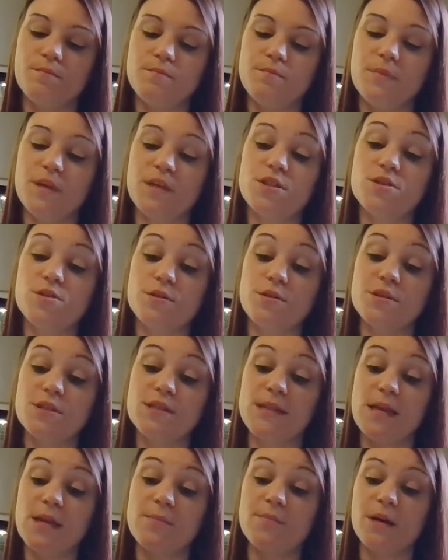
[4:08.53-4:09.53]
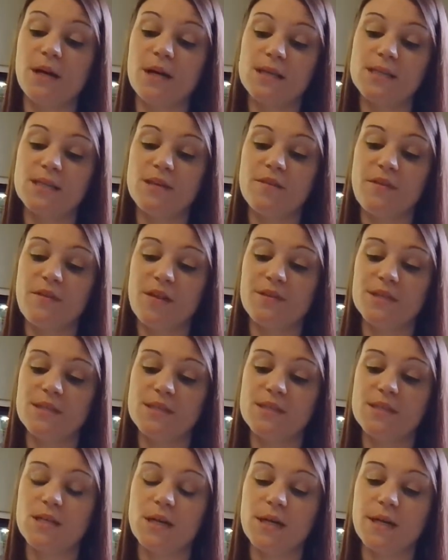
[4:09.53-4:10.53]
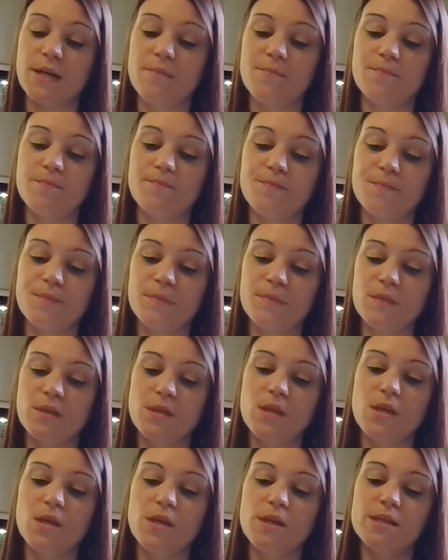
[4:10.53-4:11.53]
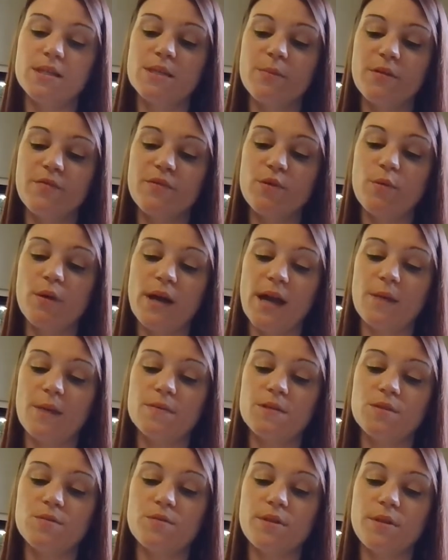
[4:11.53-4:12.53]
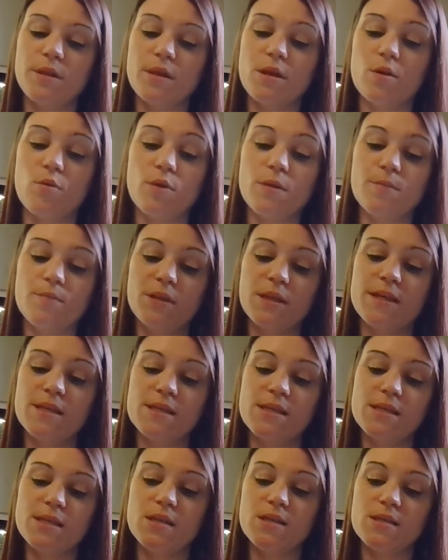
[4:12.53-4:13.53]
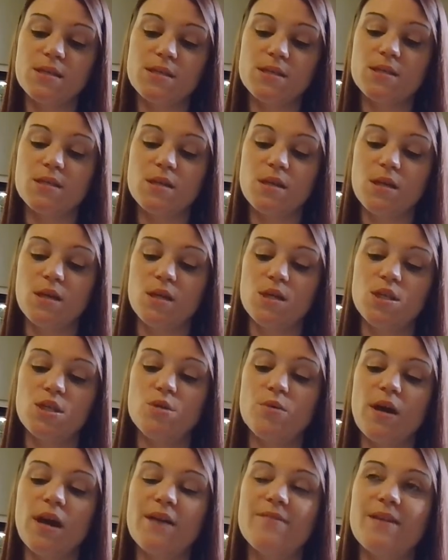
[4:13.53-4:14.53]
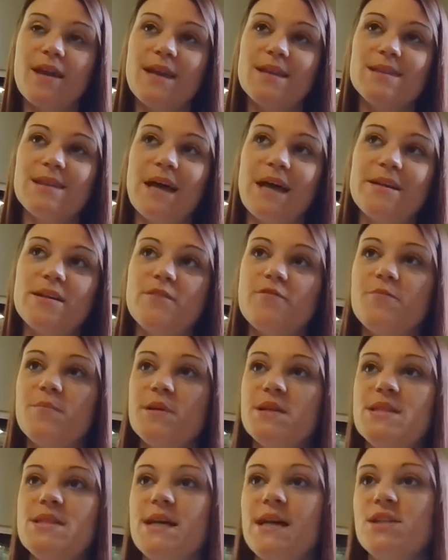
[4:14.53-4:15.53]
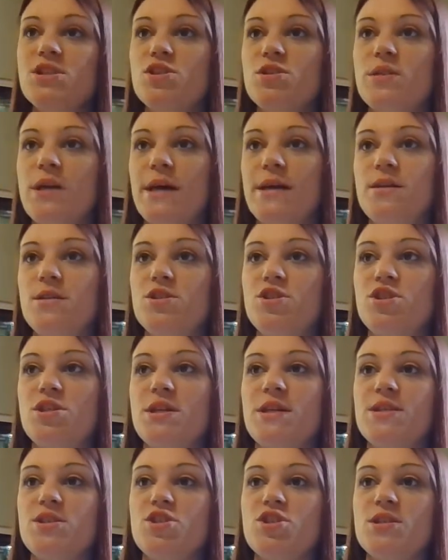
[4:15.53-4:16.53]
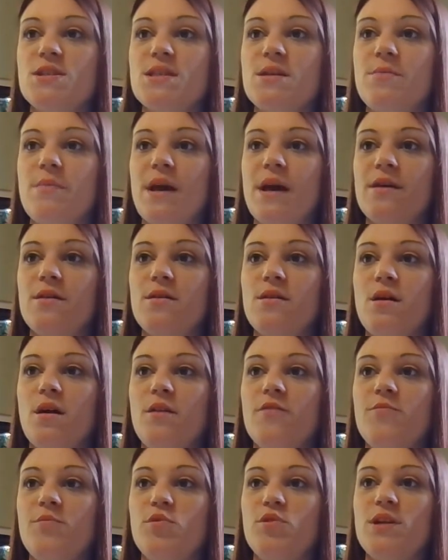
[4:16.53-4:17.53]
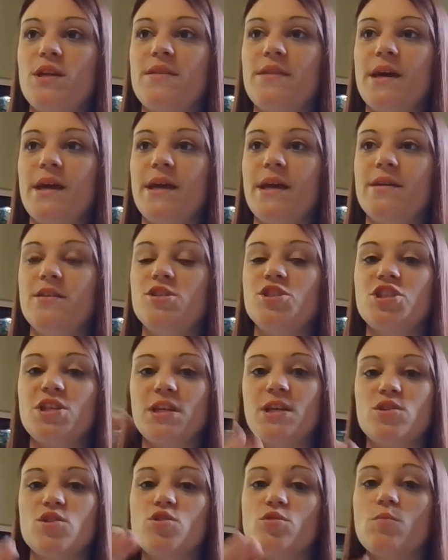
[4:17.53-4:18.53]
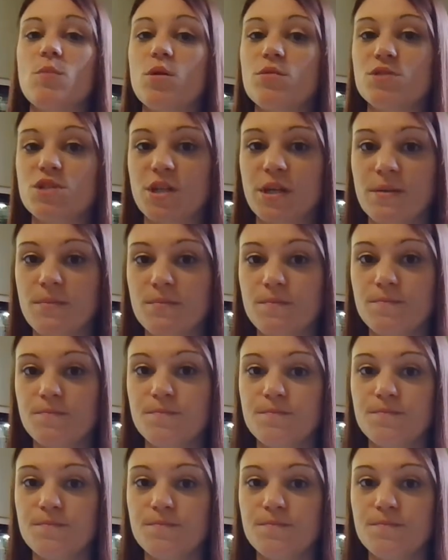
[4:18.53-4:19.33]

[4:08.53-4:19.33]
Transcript: make sure you're staying positive at this time. Some of you are absolutely going places. You have a lot of potential energy. It's just a matter of putting that energy into motion.